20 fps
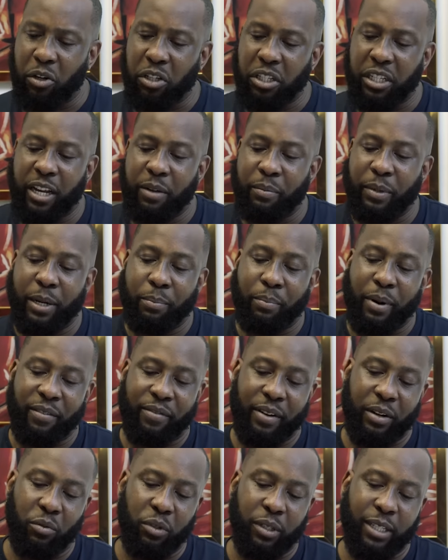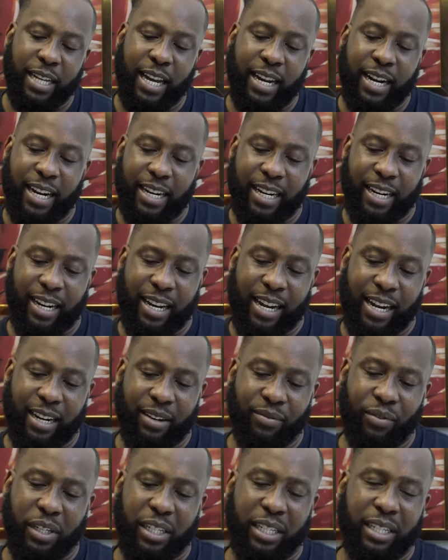gosh, she gave me the perfect side I
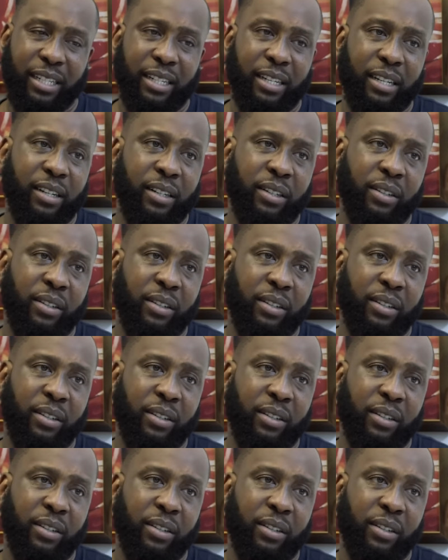like for the chicken.